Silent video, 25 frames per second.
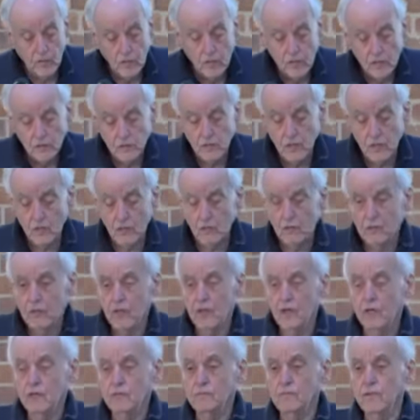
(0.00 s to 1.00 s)
So
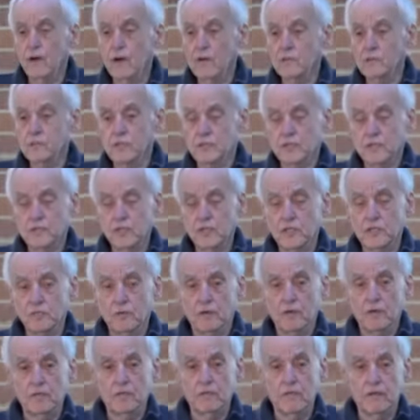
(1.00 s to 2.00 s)
Moses sees
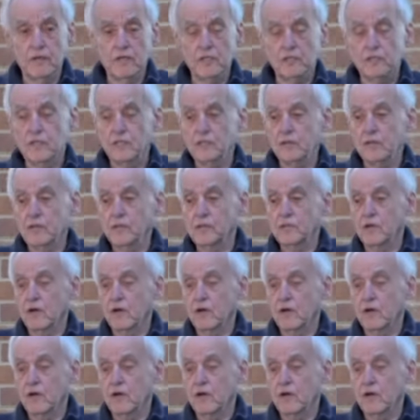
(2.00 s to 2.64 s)
one of these and he thinks,